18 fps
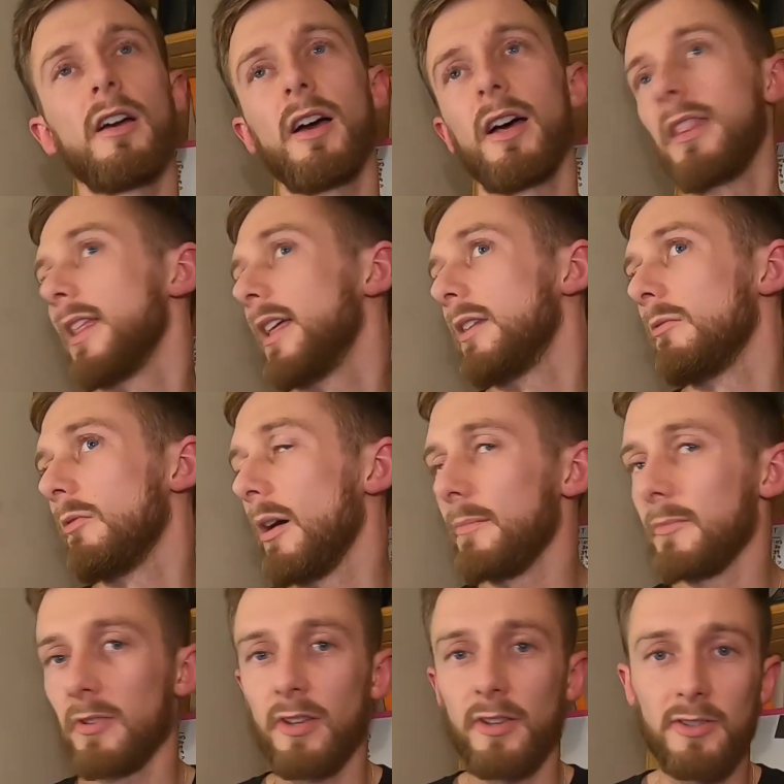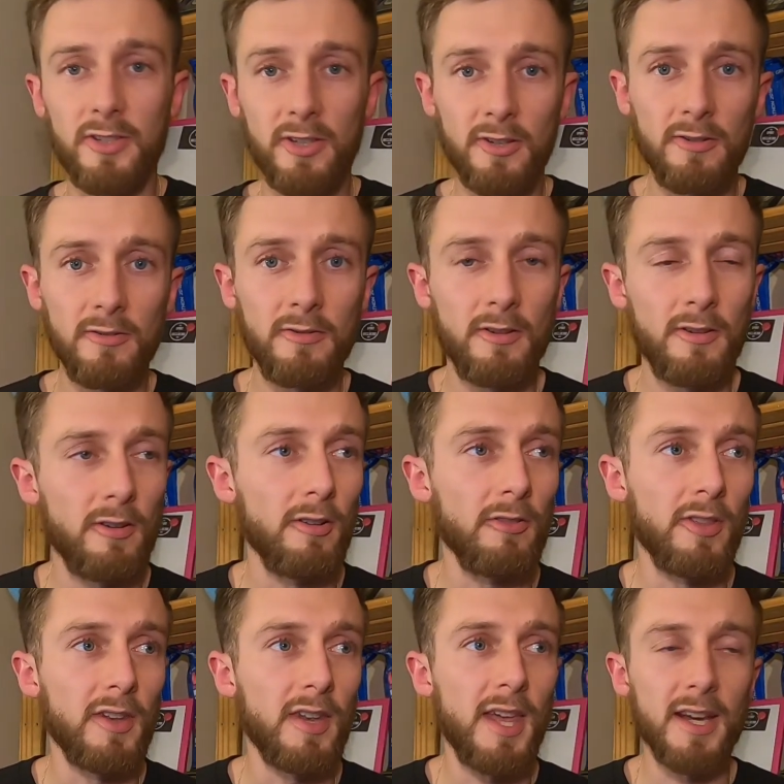And then what I'm going to do
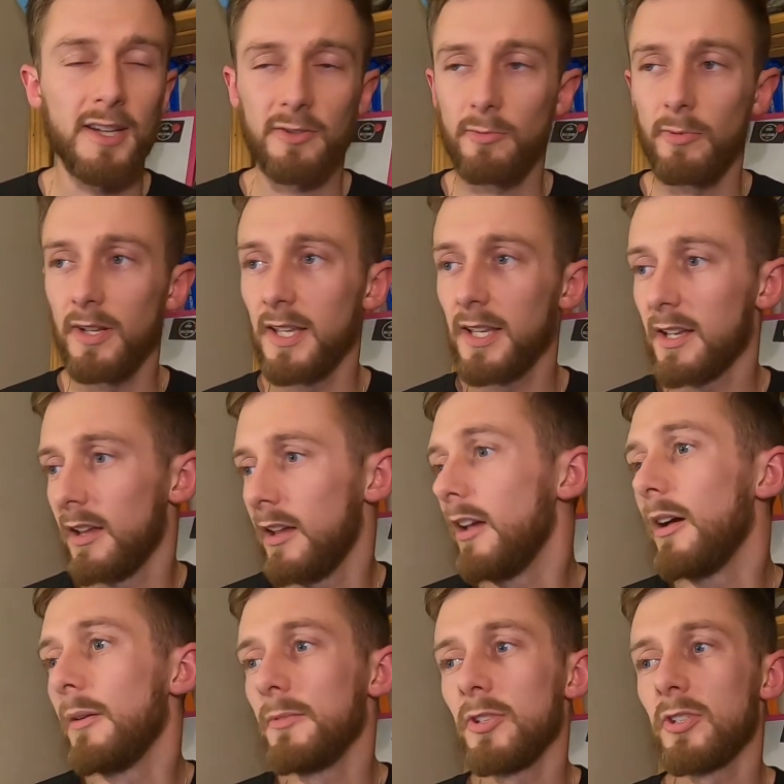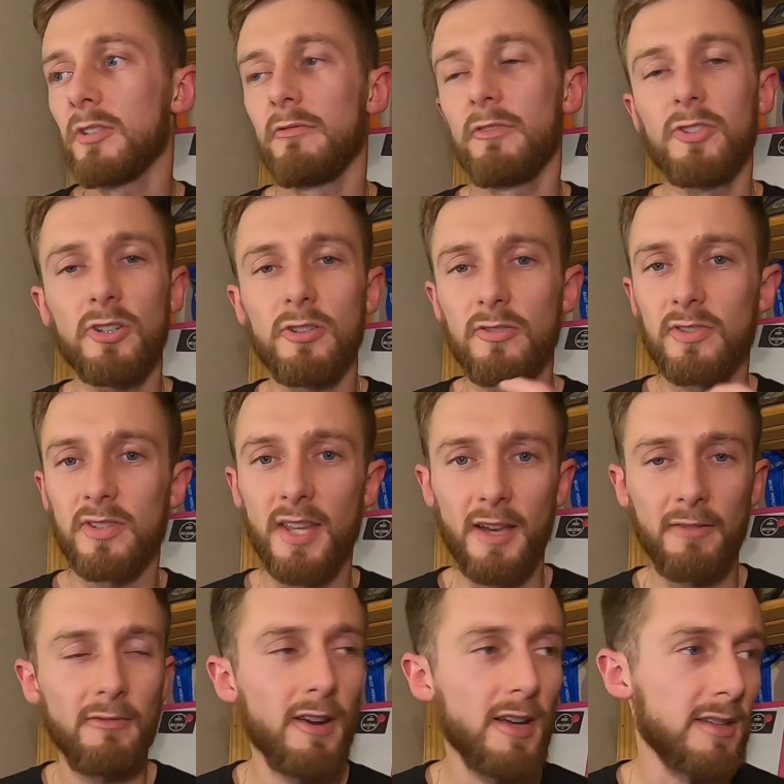on the next week, I'm just going to reduce
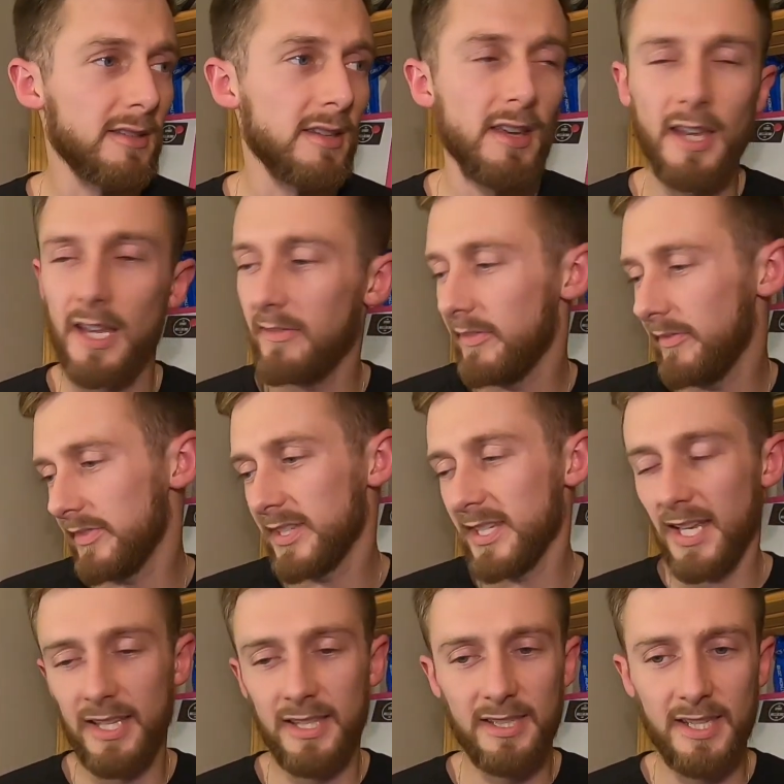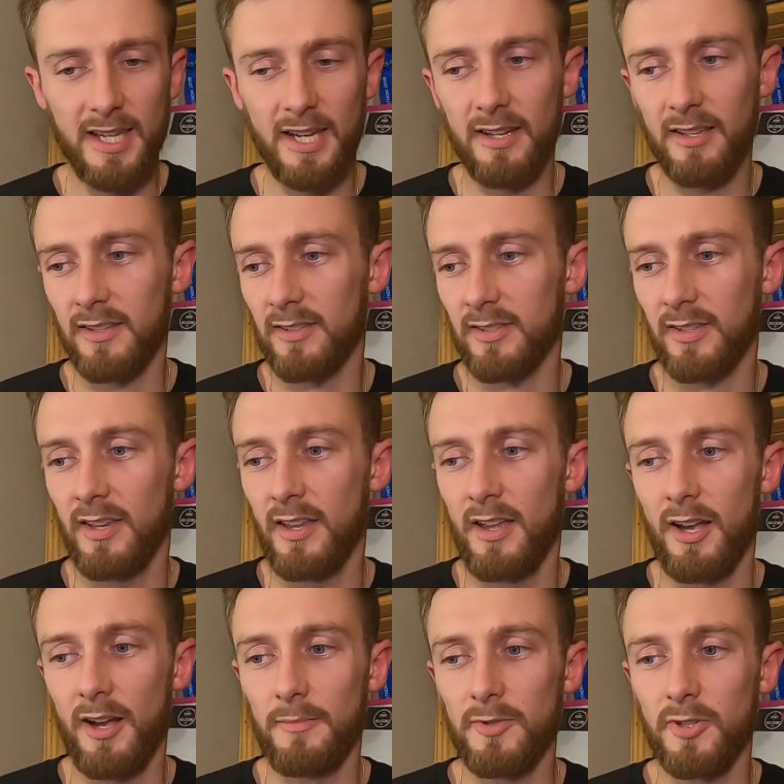that rest. Even if it's 10 seconds,
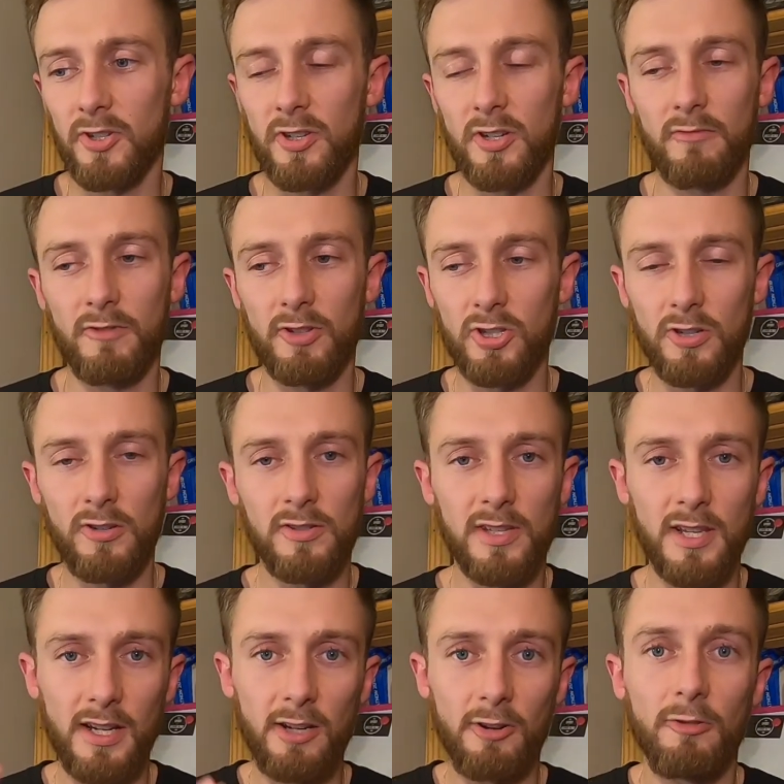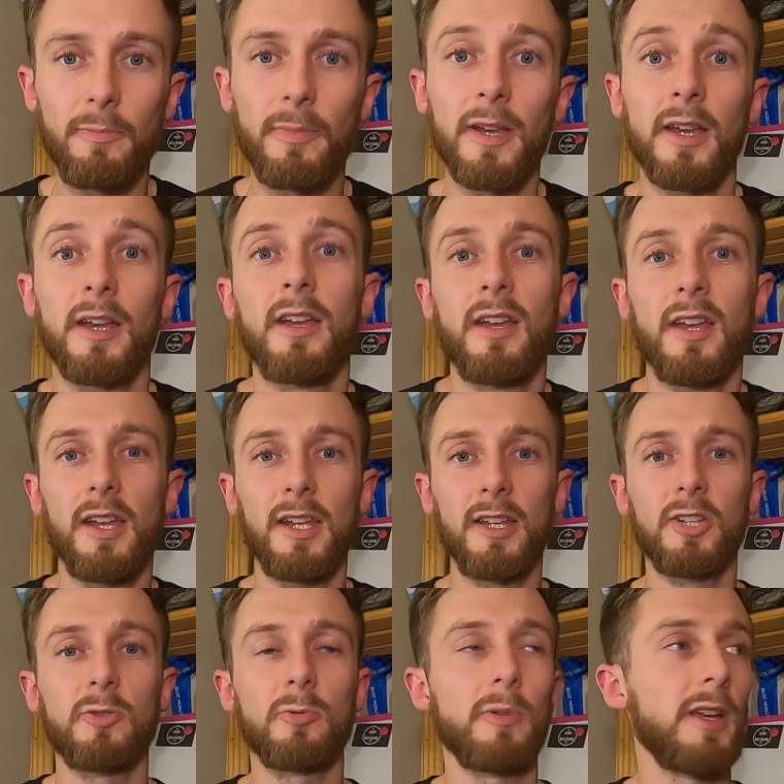I'm just going to reduce it a little bit
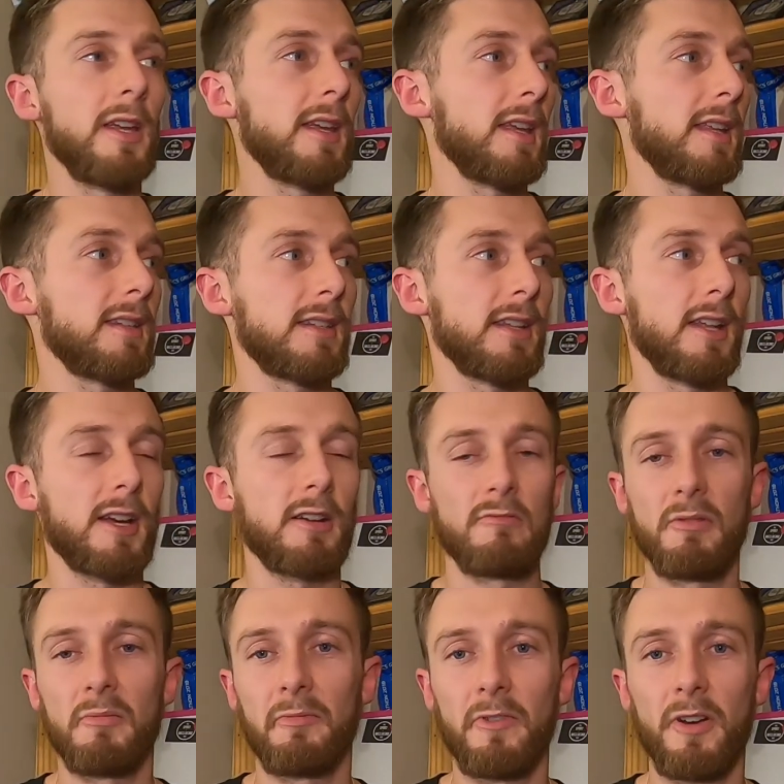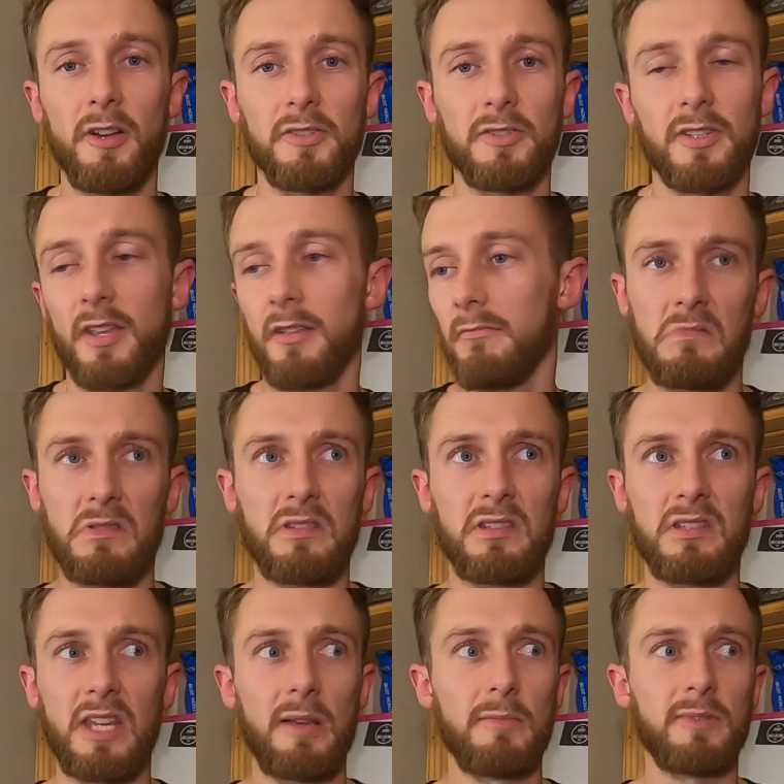each week until I can run faster.
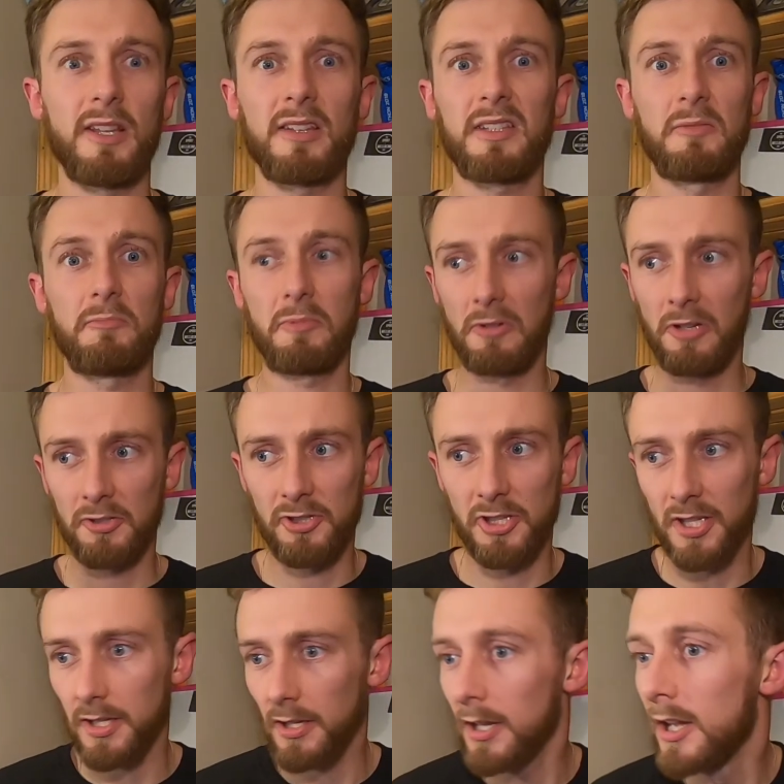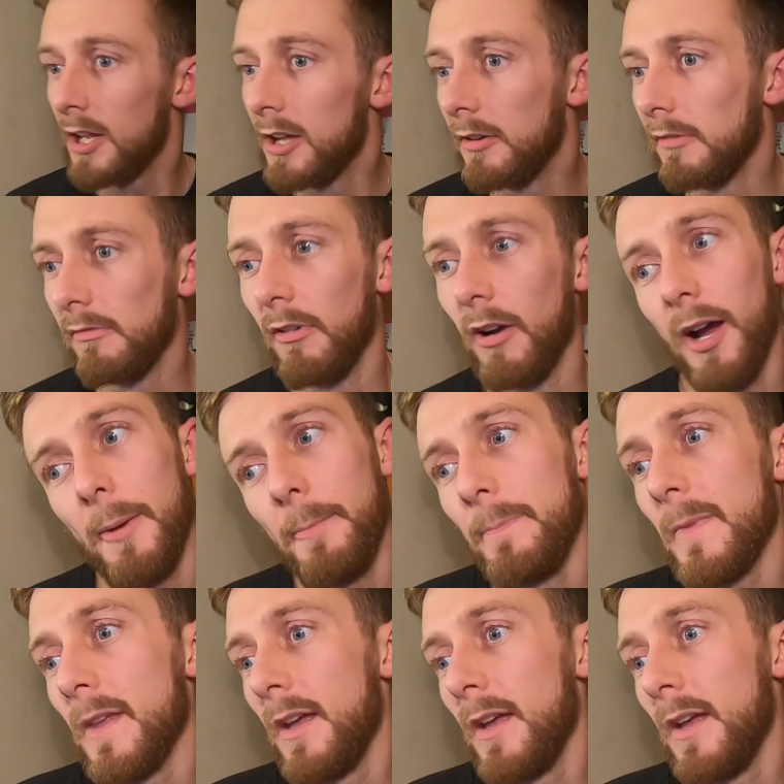Seems like simple logic. Right.